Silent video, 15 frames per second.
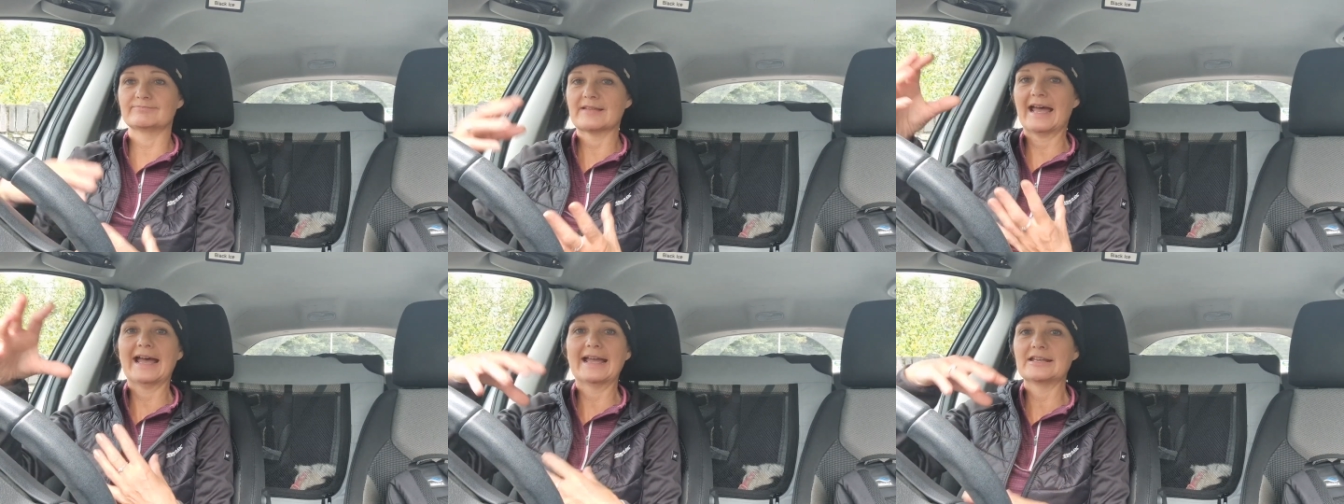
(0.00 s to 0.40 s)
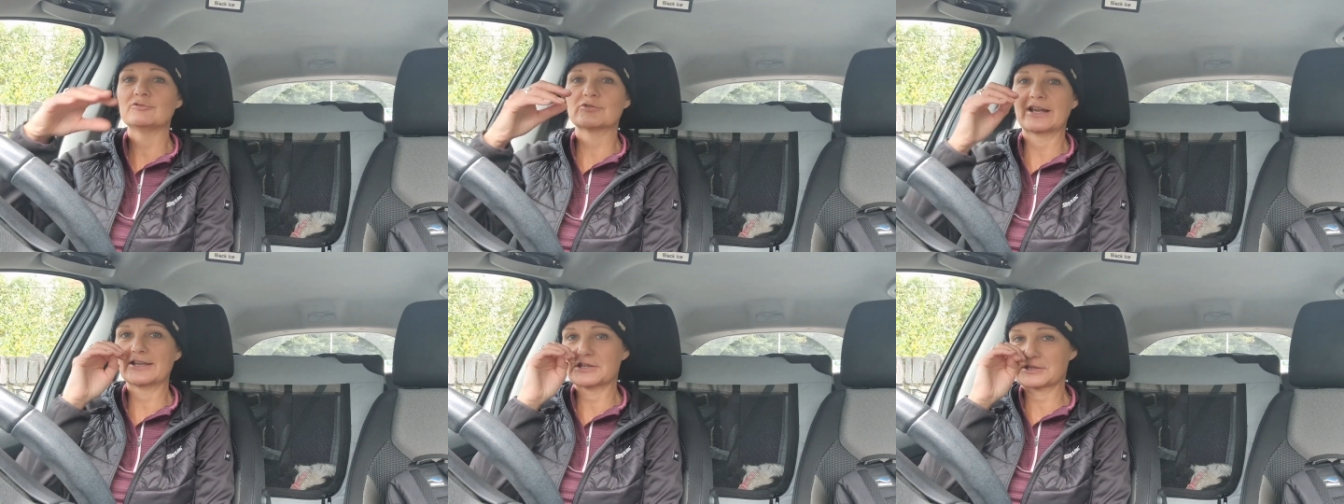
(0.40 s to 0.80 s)

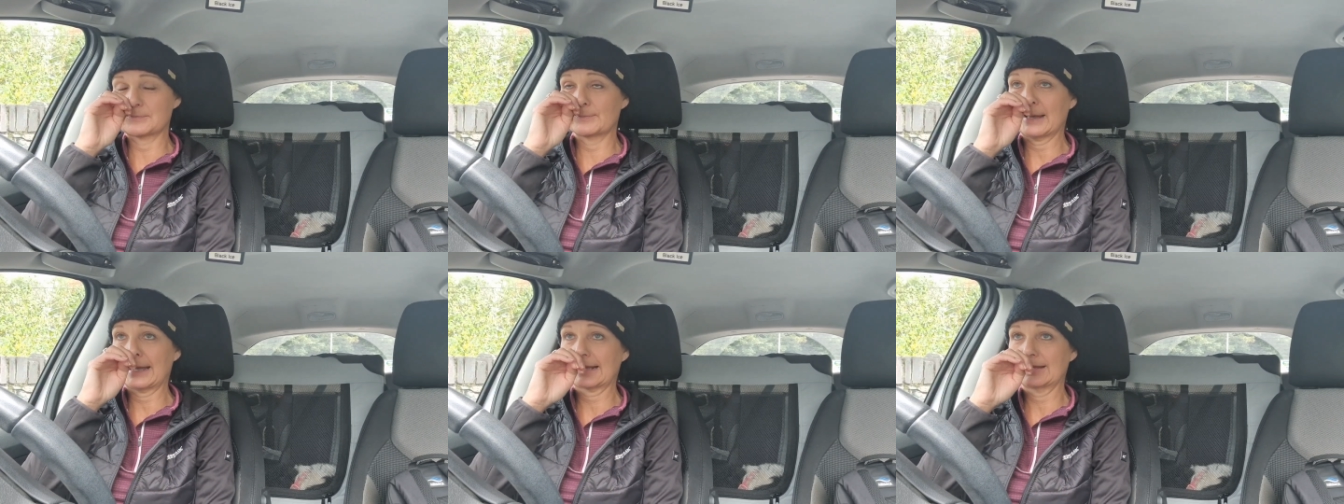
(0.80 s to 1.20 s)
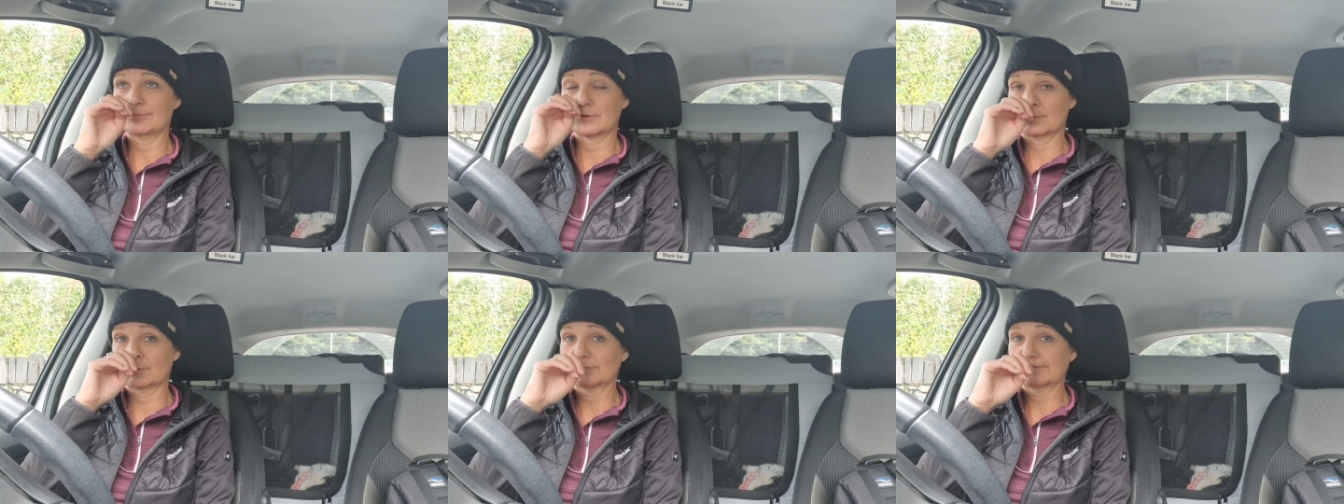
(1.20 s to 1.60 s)
hydration pack in
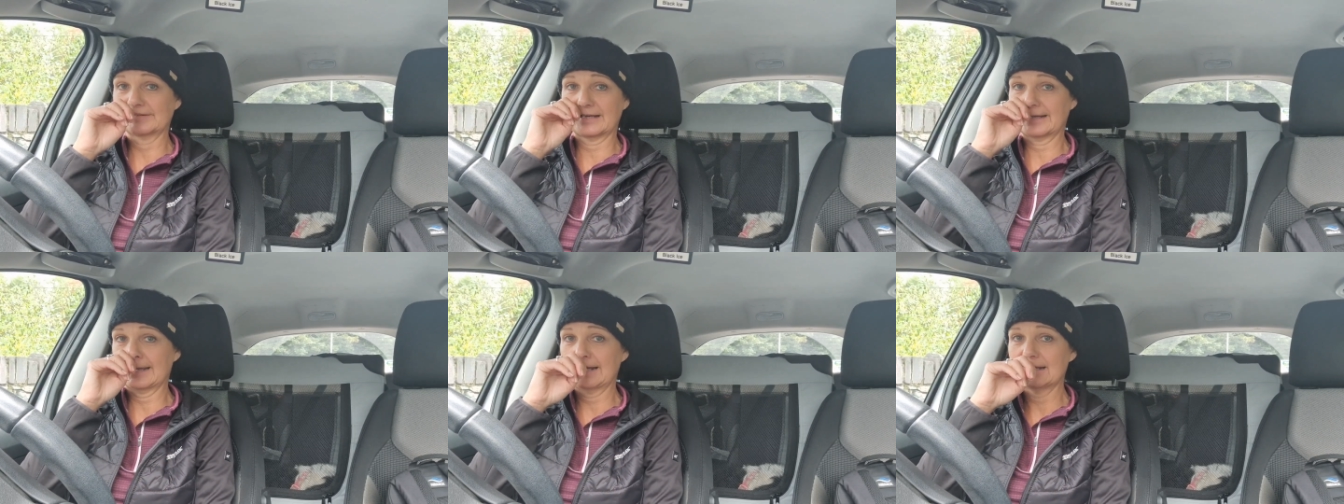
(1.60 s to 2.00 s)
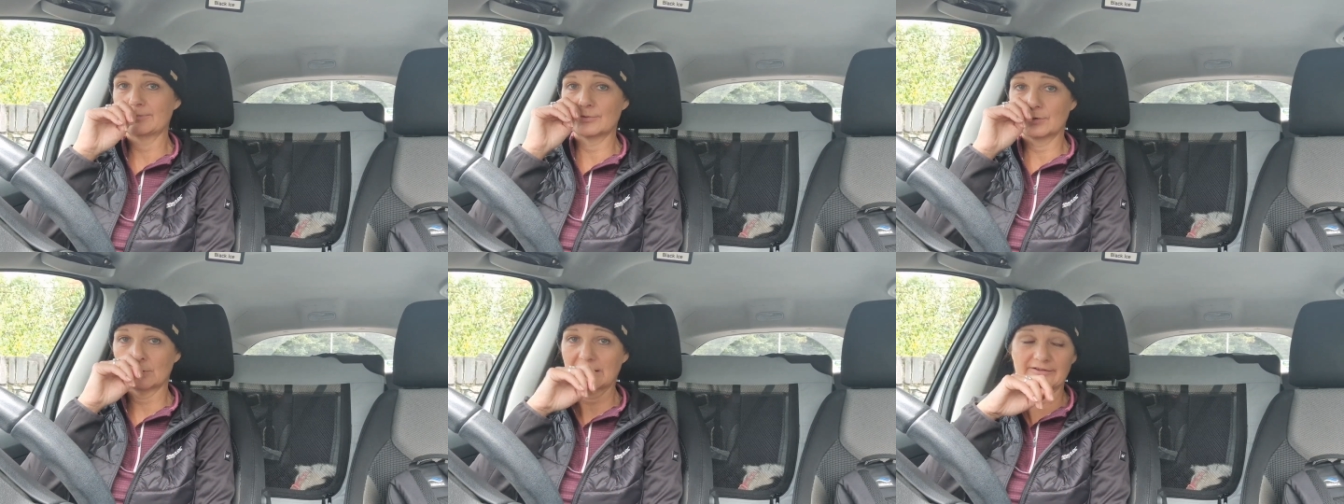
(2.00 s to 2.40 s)
my rucksack
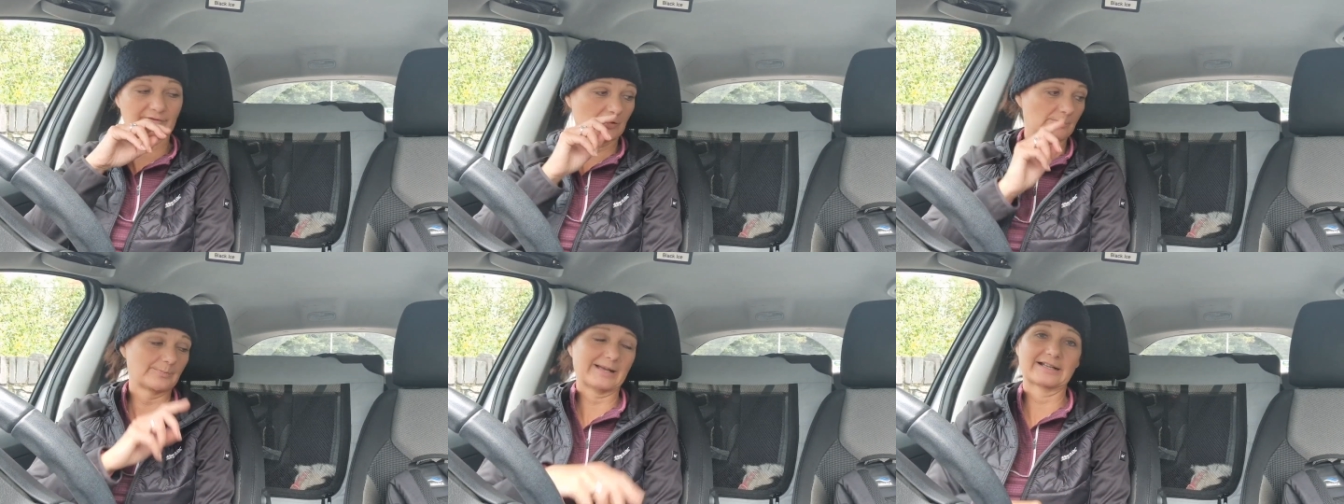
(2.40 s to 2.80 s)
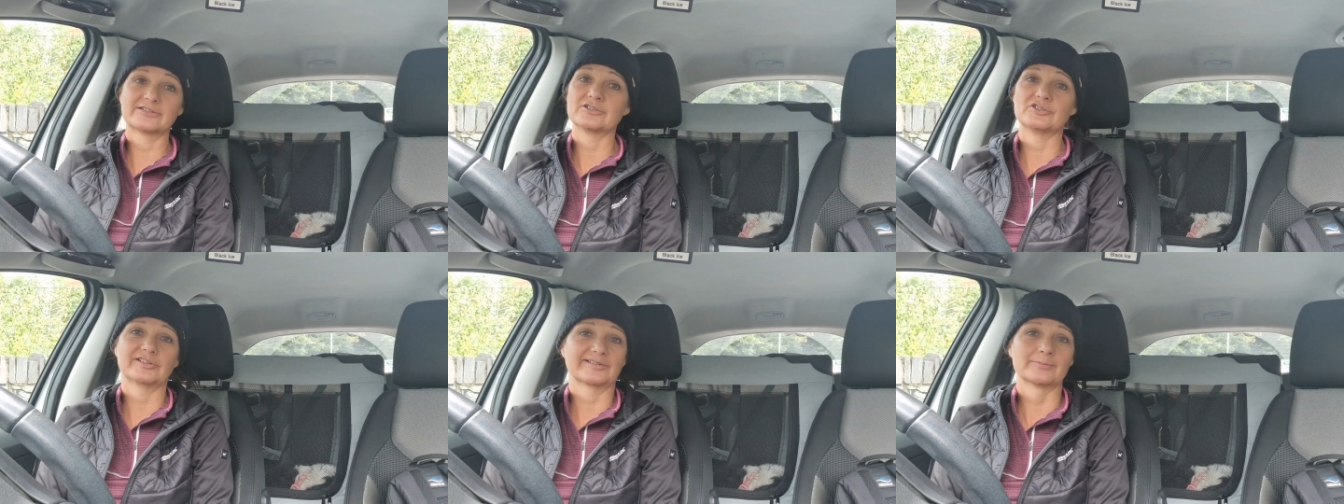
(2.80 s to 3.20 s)
anymore. I've gone back
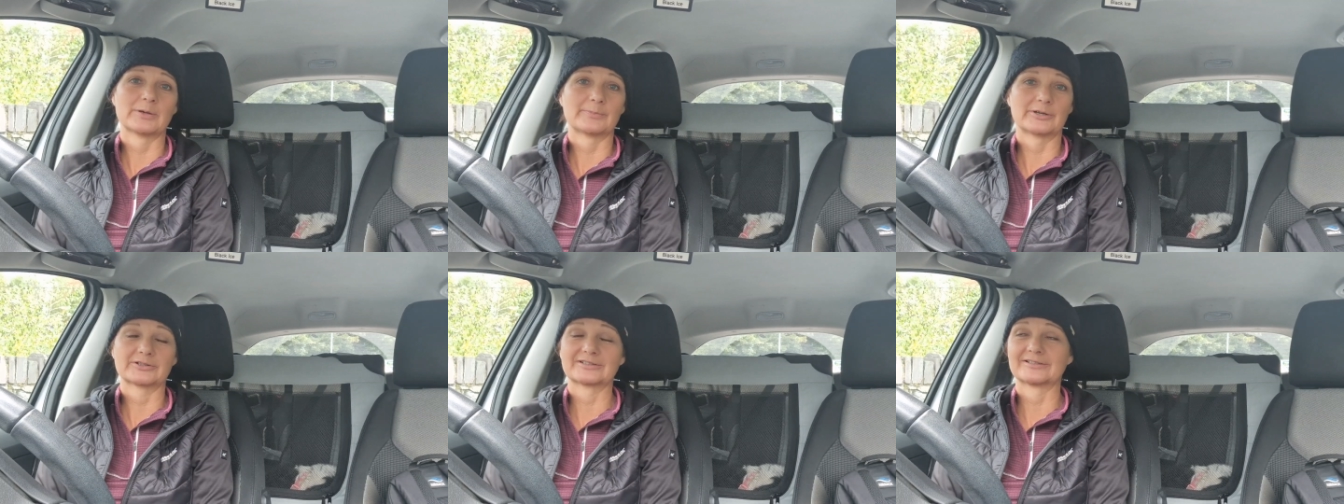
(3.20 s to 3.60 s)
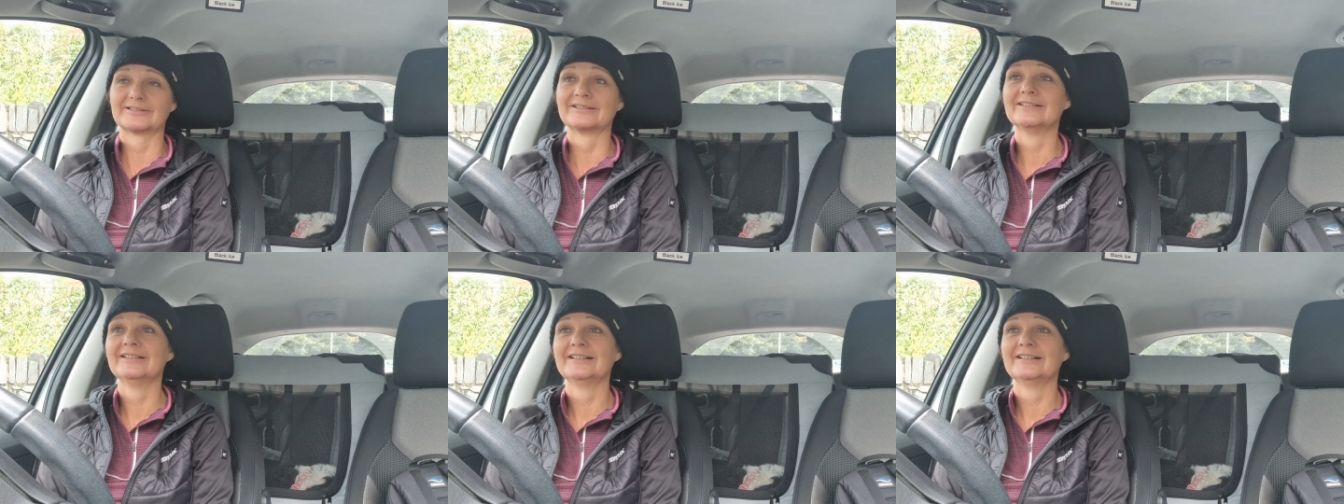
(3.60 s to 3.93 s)
to just my bottle.